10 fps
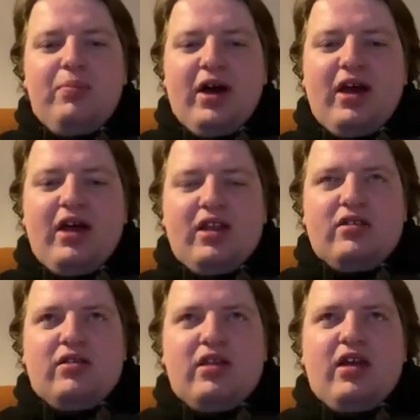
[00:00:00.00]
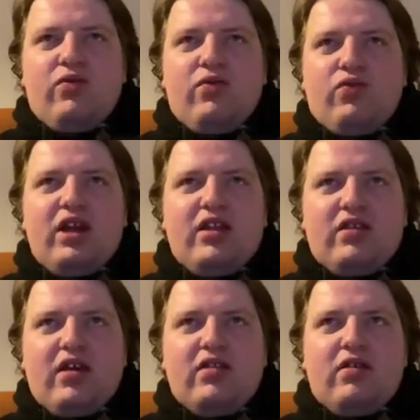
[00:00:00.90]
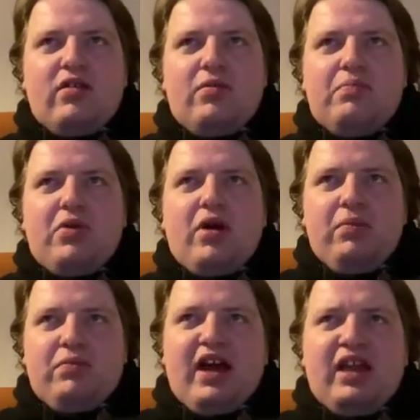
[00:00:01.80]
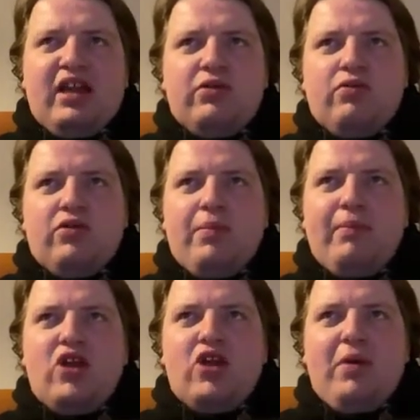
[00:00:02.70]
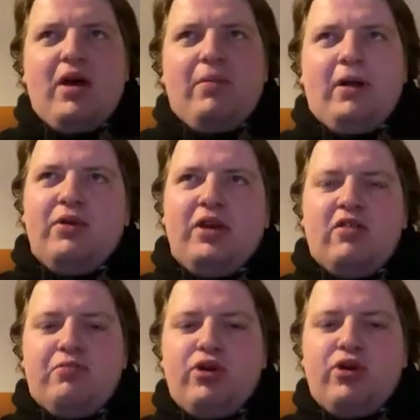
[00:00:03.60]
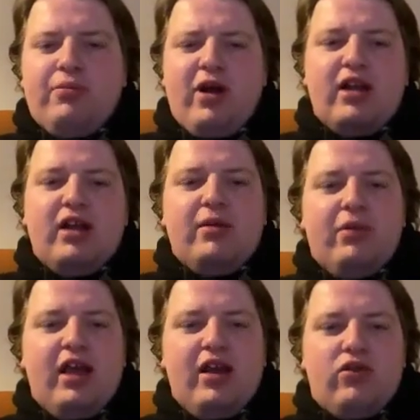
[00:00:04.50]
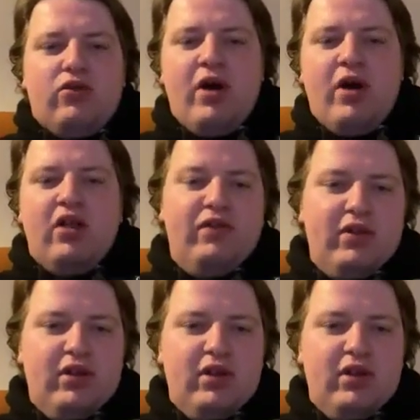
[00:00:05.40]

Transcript: But it really says that Dan Edwards was a much better player when he has Bryn Bradley playing at 12.